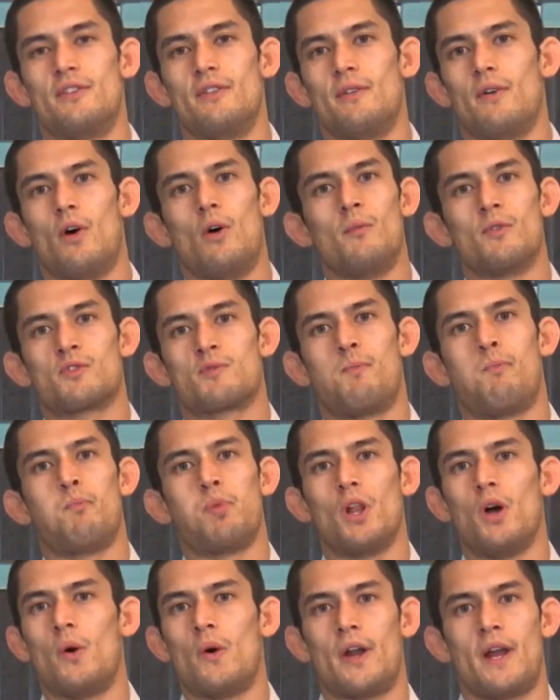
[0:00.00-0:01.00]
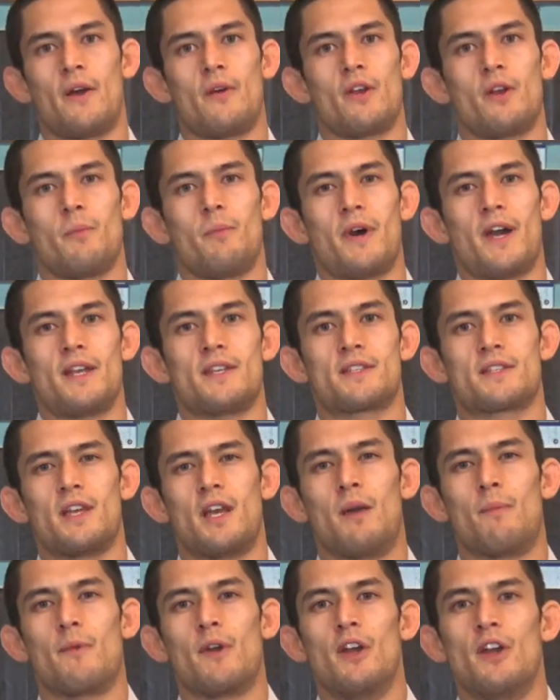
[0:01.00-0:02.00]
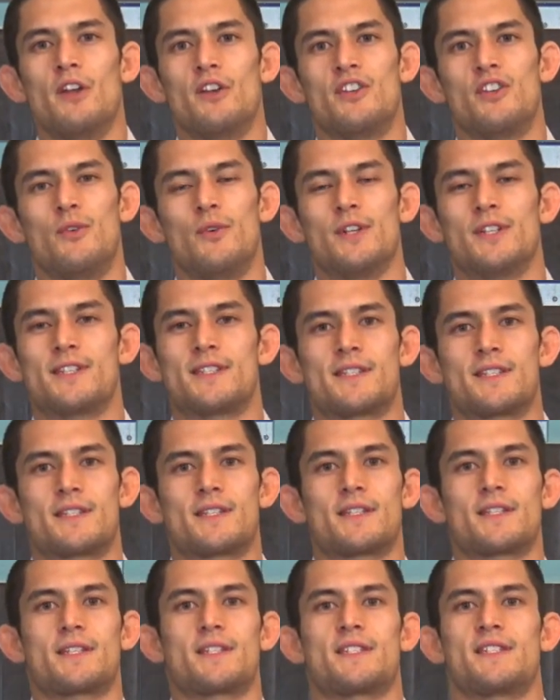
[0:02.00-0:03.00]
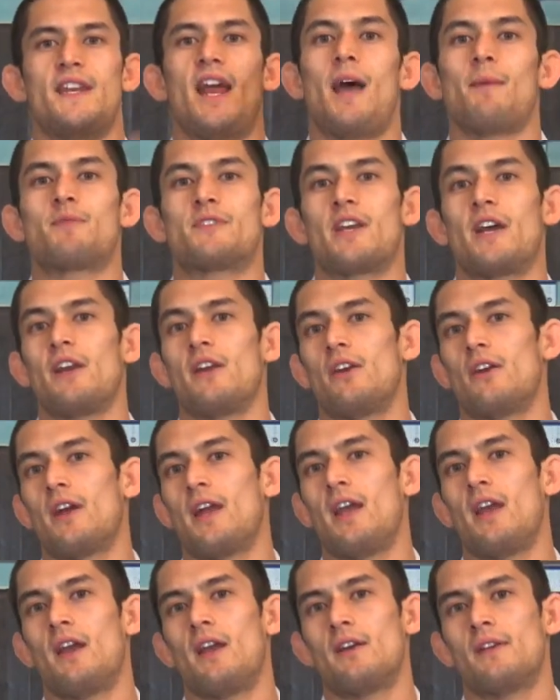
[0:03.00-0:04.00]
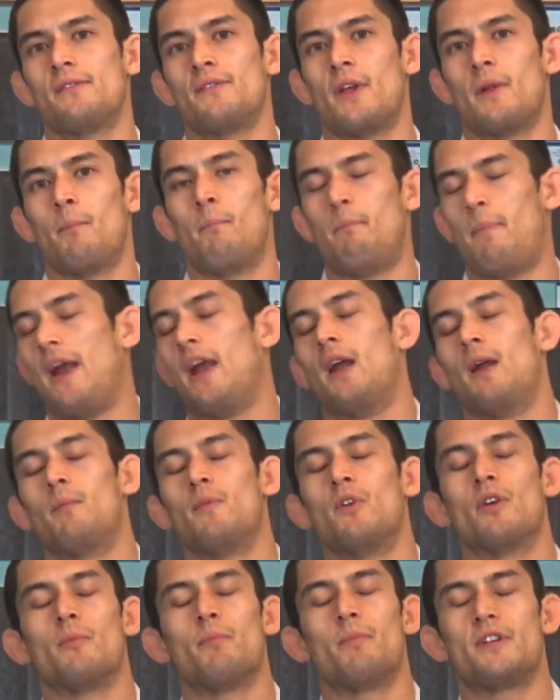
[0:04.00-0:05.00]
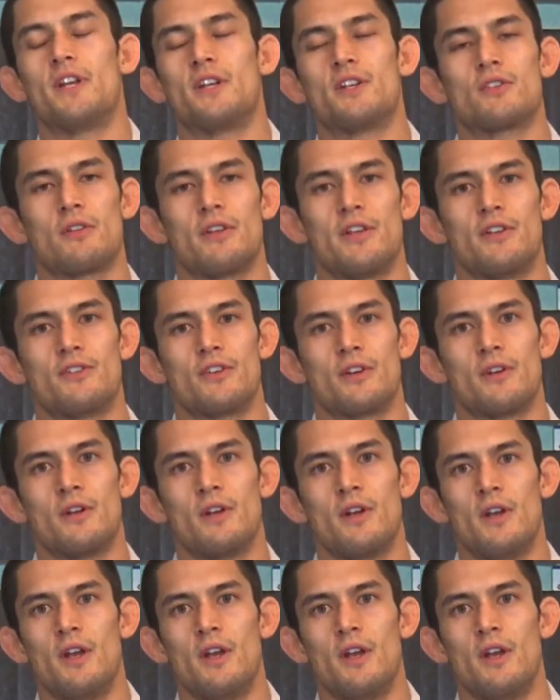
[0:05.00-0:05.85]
almost blowing out your bicep, to it snaps out of your hand and then bam, you're potentially injured.